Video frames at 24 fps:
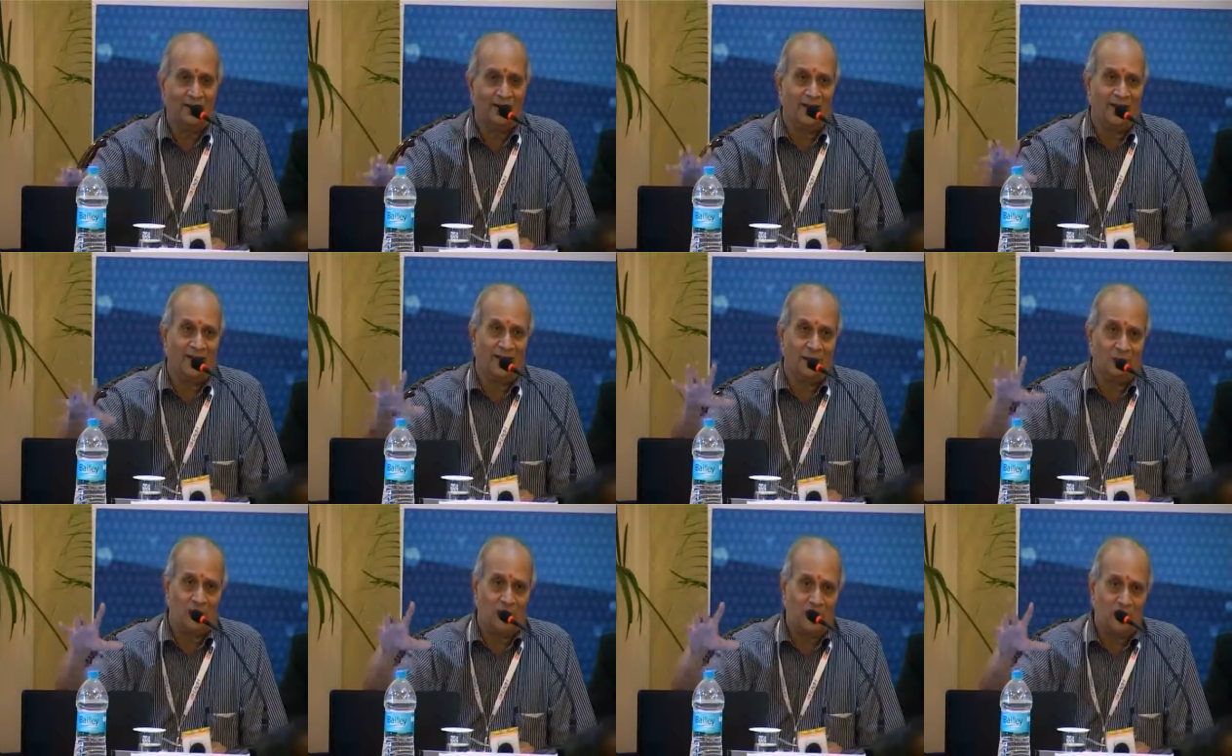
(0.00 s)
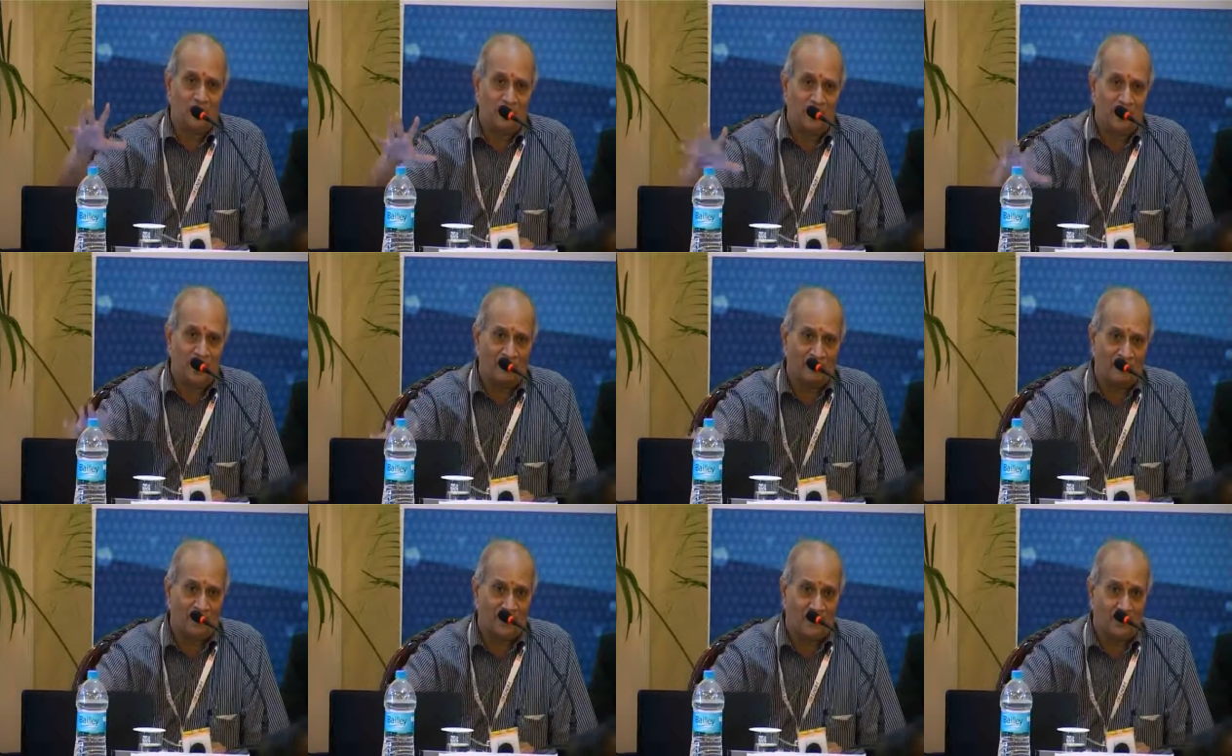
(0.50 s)
in a PPP
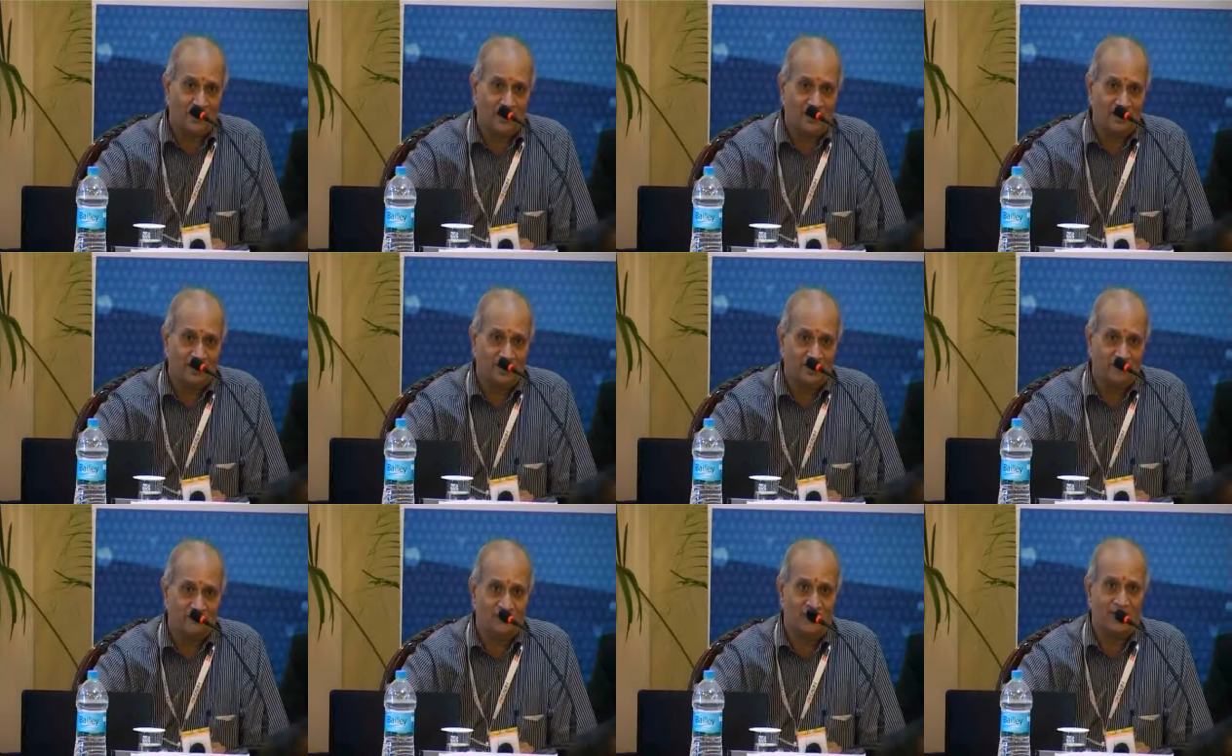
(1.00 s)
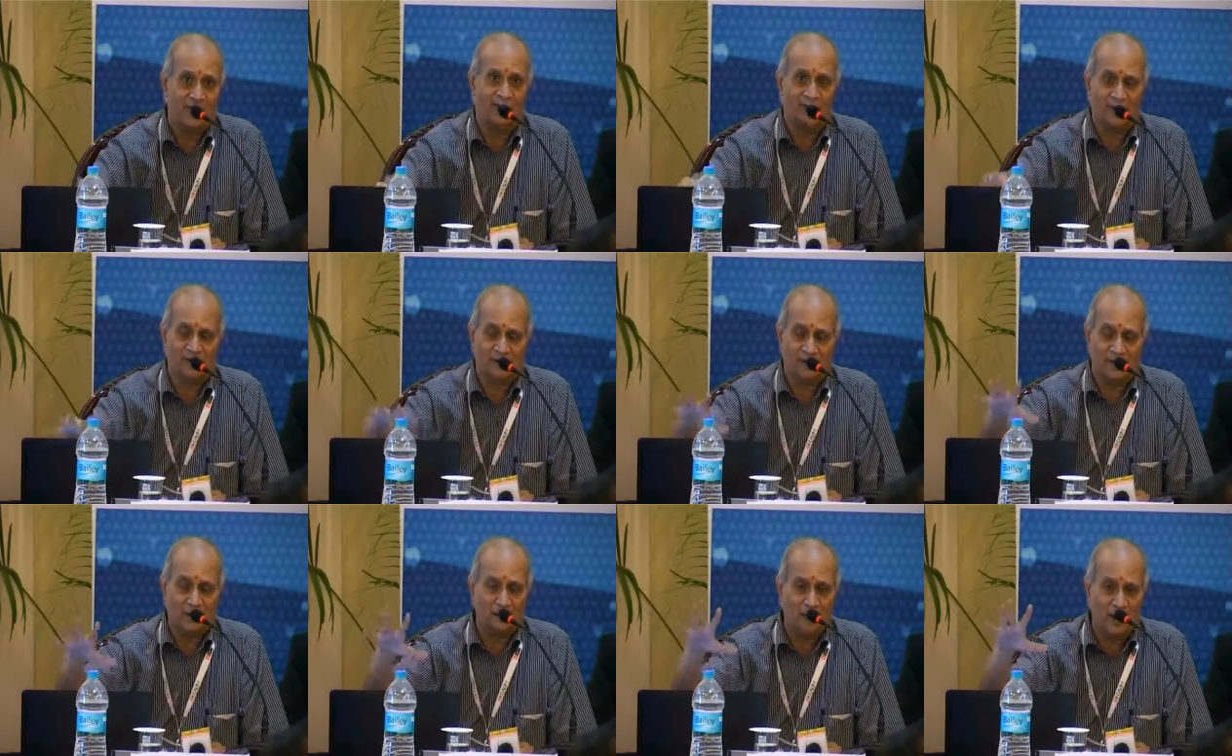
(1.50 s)
environment. We have,
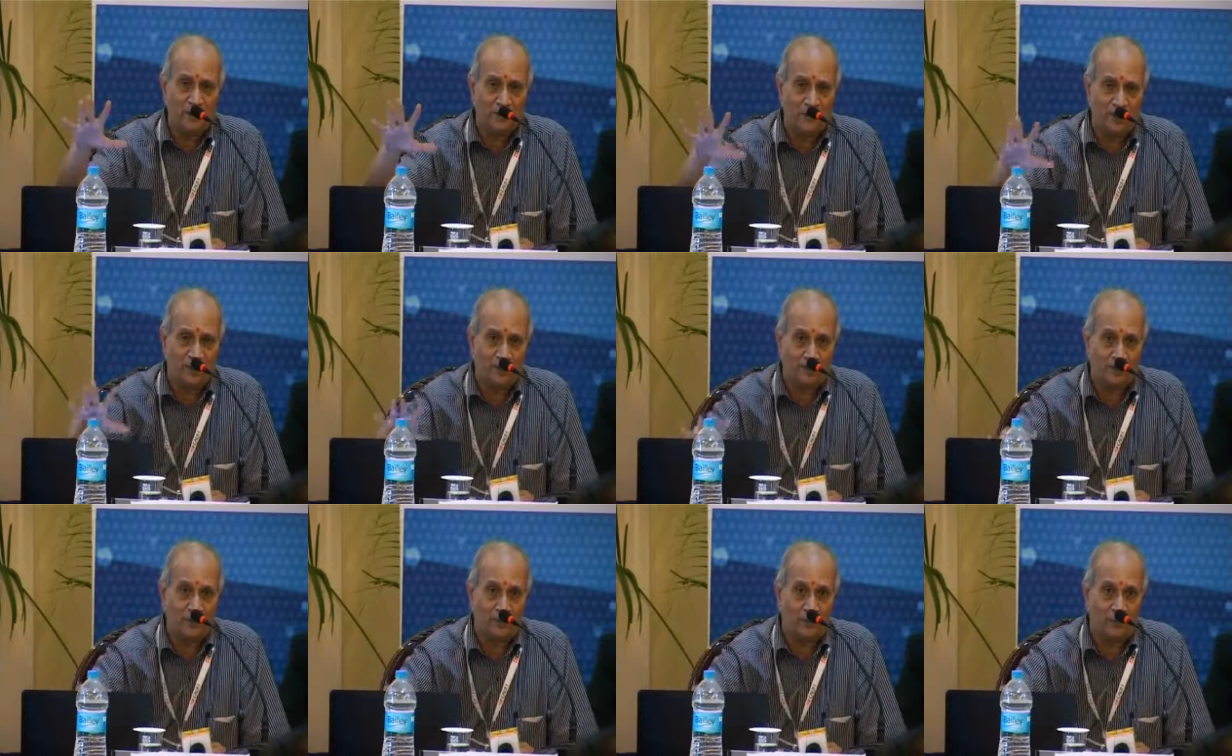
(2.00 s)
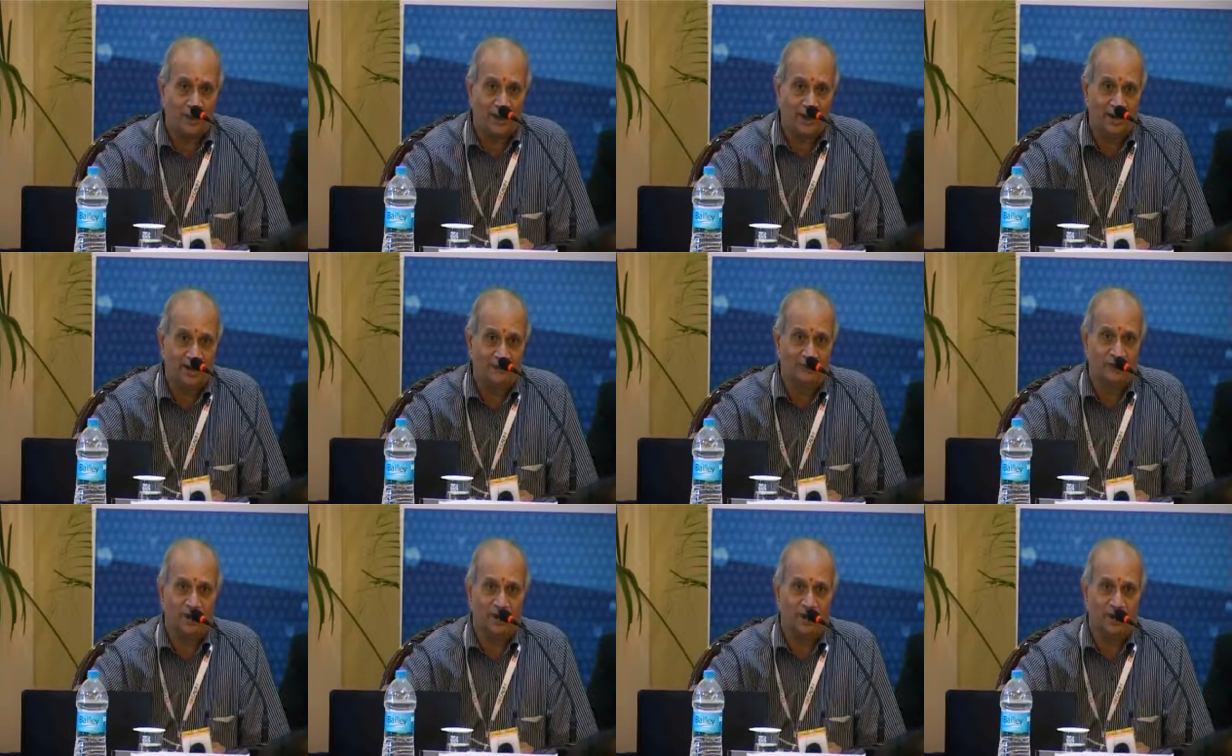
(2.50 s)
it's implementable model.